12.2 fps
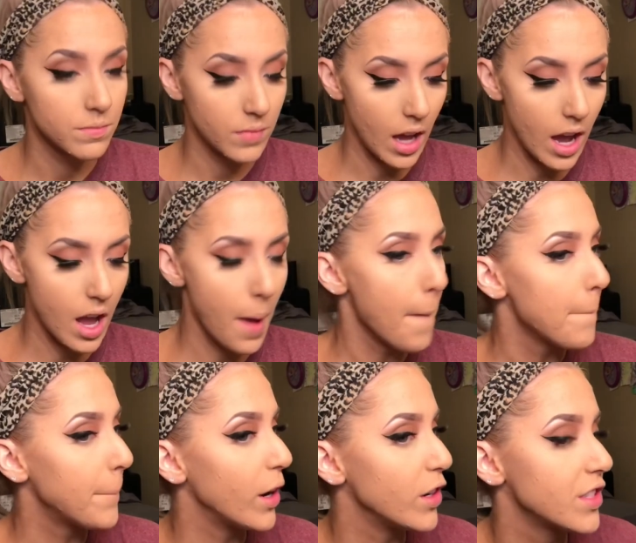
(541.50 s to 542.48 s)
I
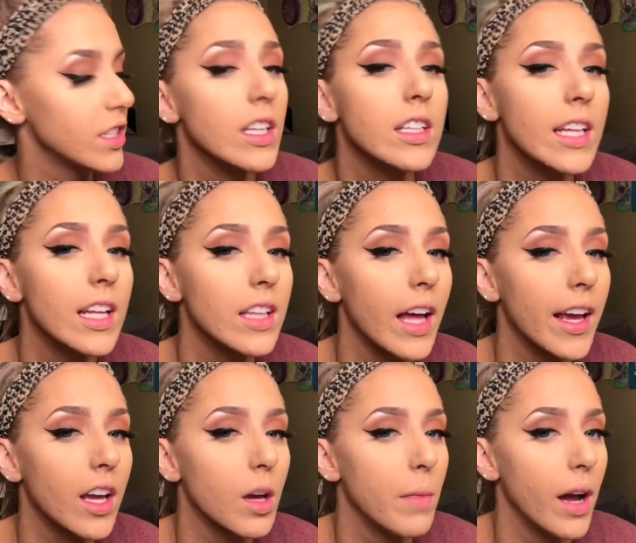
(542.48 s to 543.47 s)
personally like
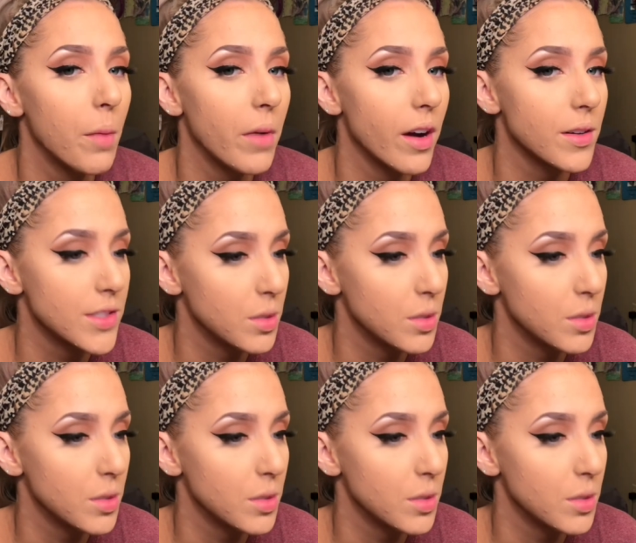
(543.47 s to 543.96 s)
my eyebrows to